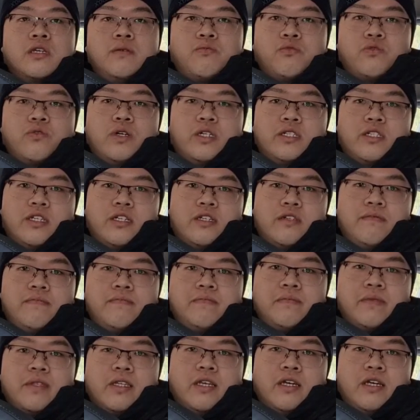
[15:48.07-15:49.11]
running,
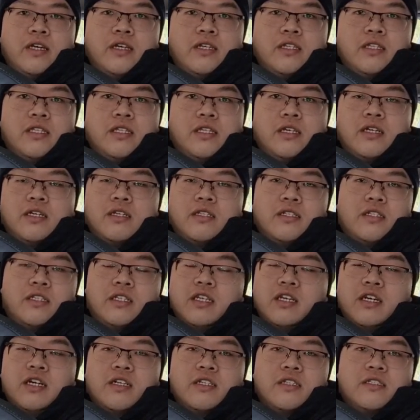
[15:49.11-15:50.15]
and
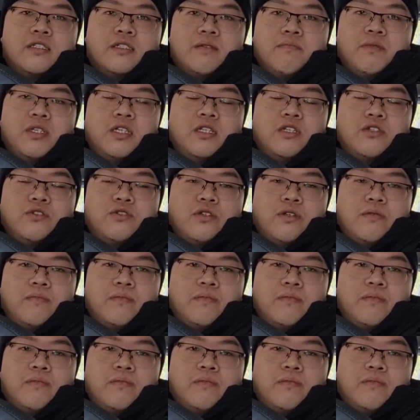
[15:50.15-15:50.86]
some leadership.